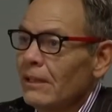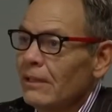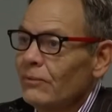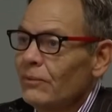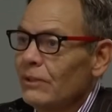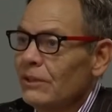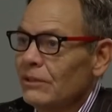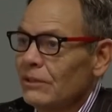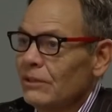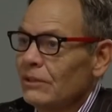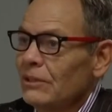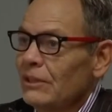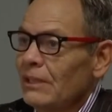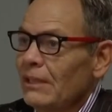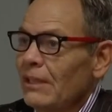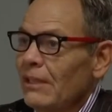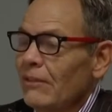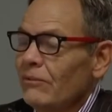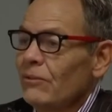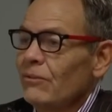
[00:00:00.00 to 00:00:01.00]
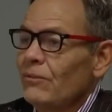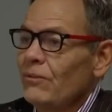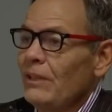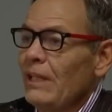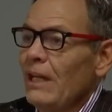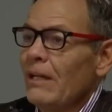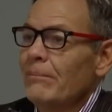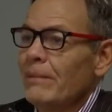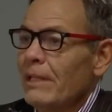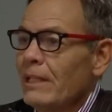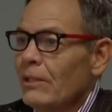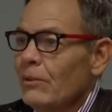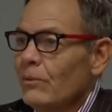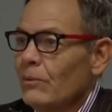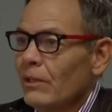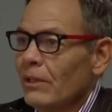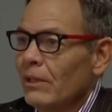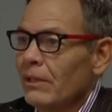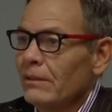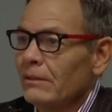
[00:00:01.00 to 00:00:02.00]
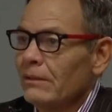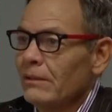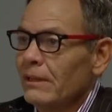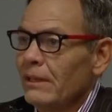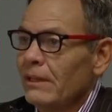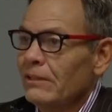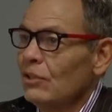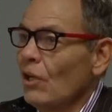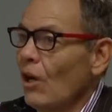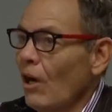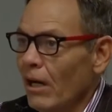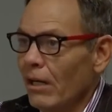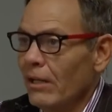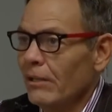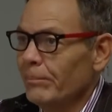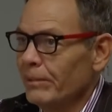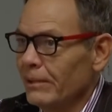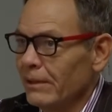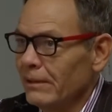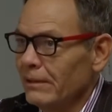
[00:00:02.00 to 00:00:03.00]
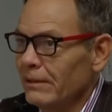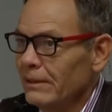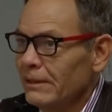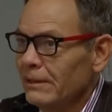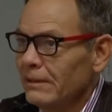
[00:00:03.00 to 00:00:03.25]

efficiency of the fiat money world is horrible.